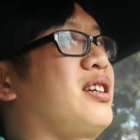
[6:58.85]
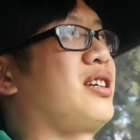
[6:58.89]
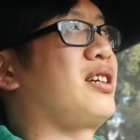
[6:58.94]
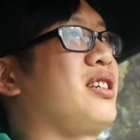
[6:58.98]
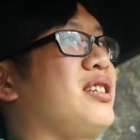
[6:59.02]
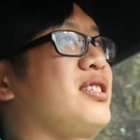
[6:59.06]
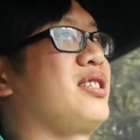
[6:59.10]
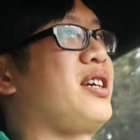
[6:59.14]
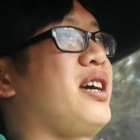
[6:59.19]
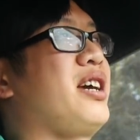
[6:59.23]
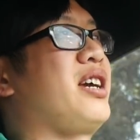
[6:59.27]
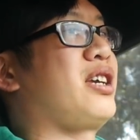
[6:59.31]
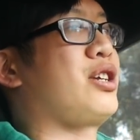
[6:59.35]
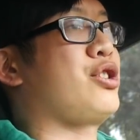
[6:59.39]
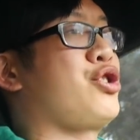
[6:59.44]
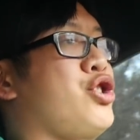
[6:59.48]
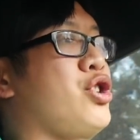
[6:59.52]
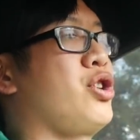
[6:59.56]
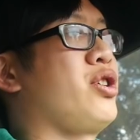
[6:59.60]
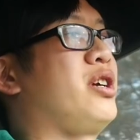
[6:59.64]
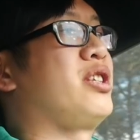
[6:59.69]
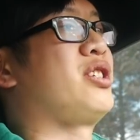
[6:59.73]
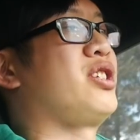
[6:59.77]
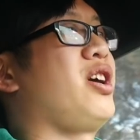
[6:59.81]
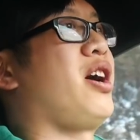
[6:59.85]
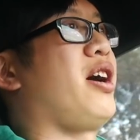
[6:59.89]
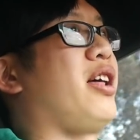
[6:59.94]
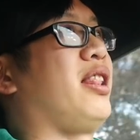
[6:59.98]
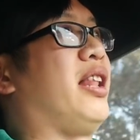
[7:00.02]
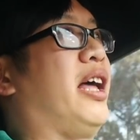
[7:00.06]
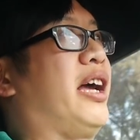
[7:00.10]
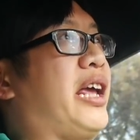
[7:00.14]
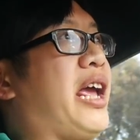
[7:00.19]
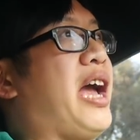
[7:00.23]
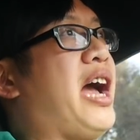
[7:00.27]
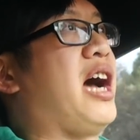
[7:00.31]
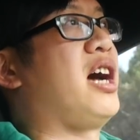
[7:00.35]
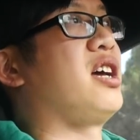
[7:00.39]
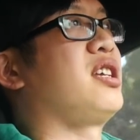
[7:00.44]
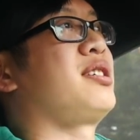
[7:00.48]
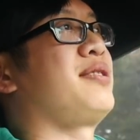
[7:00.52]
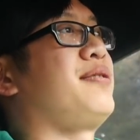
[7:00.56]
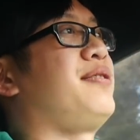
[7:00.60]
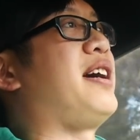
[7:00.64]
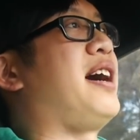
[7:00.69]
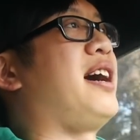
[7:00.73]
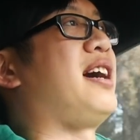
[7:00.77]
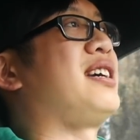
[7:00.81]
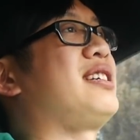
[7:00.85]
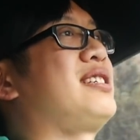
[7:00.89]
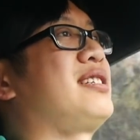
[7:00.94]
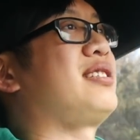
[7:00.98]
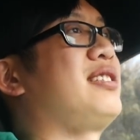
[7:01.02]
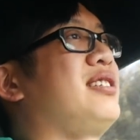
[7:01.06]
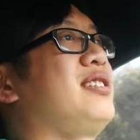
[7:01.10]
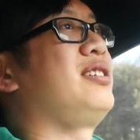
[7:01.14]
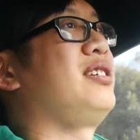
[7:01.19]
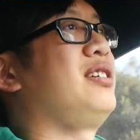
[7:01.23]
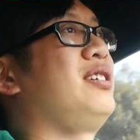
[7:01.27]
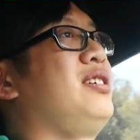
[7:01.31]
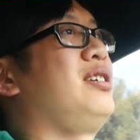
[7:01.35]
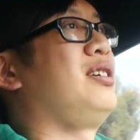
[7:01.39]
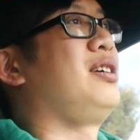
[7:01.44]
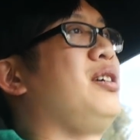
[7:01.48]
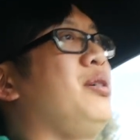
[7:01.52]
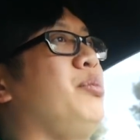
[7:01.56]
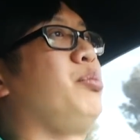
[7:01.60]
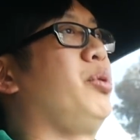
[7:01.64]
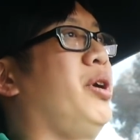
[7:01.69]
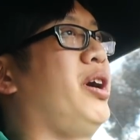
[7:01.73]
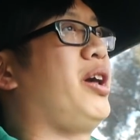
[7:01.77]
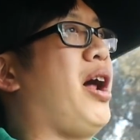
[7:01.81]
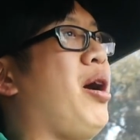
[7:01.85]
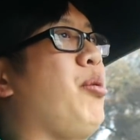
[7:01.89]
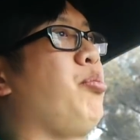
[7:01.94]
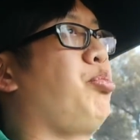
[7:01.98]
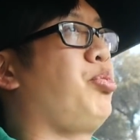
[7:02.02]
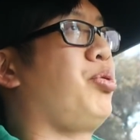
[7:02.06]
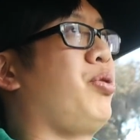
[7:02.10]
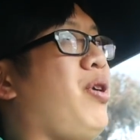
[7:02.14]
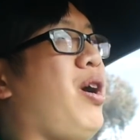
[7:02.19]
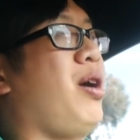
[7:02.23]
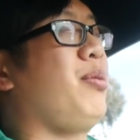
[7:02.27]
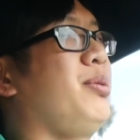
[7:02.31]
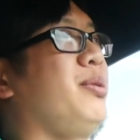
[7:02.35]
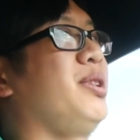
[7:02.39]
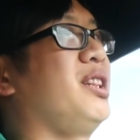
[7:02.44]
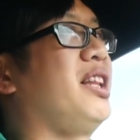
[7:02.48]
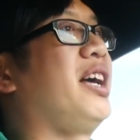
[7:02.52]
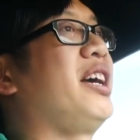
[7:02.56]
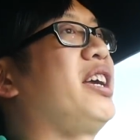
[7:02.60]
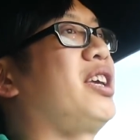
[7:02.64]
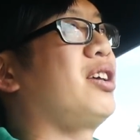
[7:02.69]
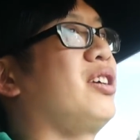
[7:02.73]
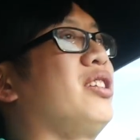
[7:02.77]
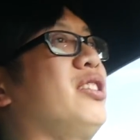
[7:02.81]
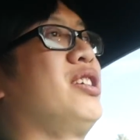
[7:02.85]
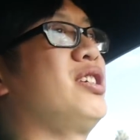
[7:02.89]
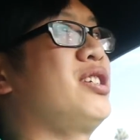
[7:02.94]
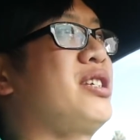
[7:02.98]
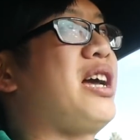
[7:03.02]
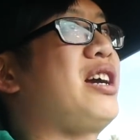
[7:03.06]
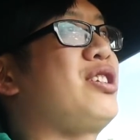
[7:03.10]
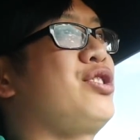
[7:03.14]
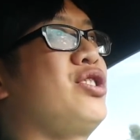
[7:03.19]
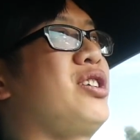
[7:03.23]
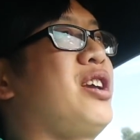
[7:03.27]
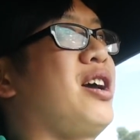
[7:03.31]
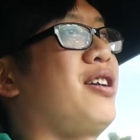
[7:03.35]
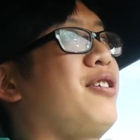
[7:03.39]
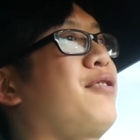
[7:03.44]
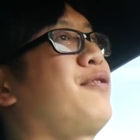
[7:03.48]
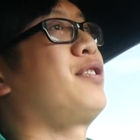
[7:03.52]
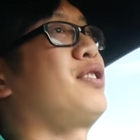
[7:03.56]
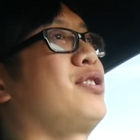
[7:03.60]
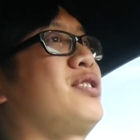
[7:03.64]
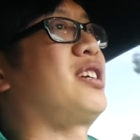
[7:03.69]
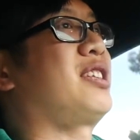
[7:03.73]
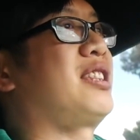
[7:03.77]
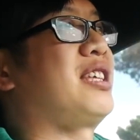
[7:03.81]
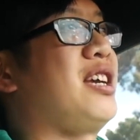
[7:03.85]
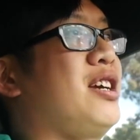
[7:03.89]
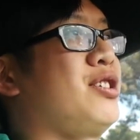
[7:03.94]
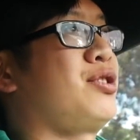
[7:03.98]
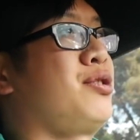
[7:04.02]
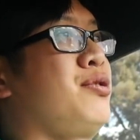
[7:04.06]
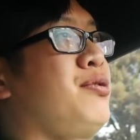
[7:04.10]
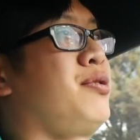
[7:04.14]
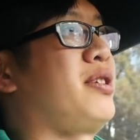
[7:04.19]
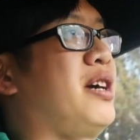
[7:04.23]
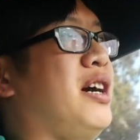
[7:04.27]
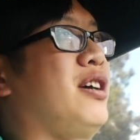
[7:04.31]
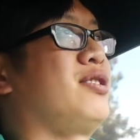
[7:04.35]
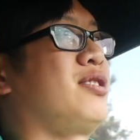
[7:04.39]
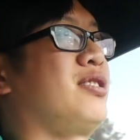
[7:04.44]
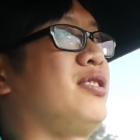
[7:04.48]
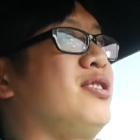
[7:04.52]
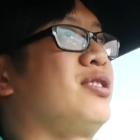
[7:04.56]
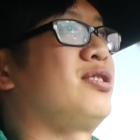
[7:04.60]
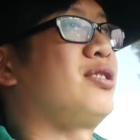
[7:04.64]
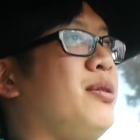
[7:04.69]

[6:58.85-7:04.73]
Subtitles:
Because like sure, it's not like as fast, but I'm probably like this actually kind of feels like the S2000.